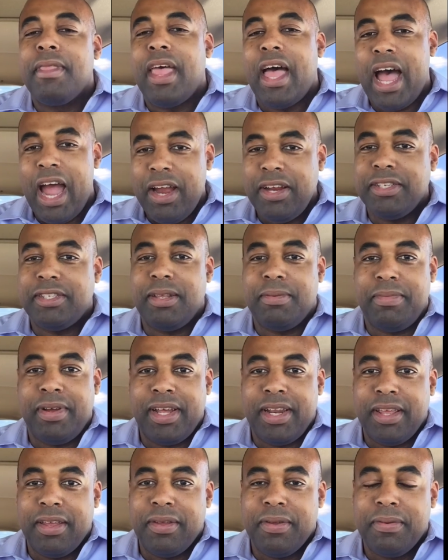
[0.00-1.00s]
hire
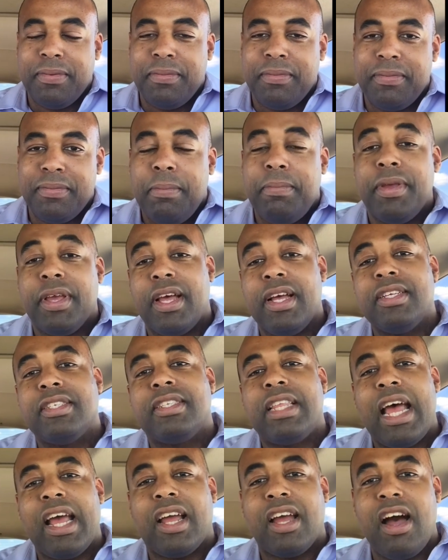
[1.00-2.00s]
somebody because
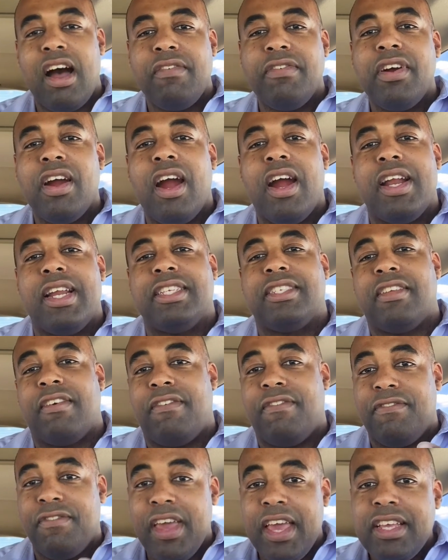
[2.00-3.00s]
that cover art is the
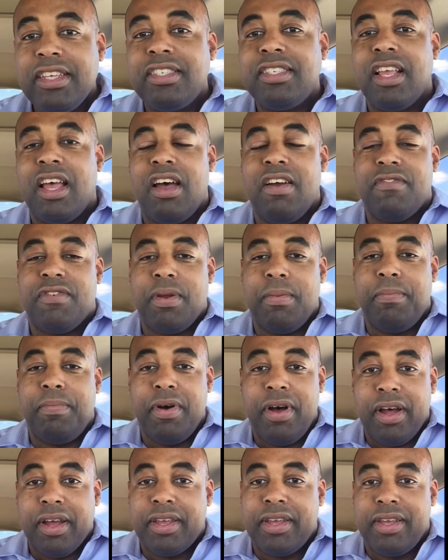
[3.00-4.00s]
face of your
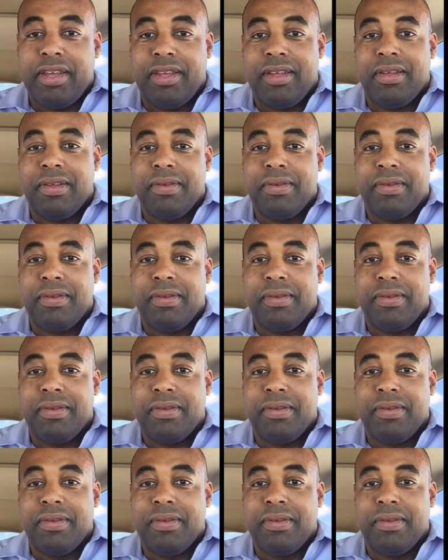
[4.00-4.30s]
book.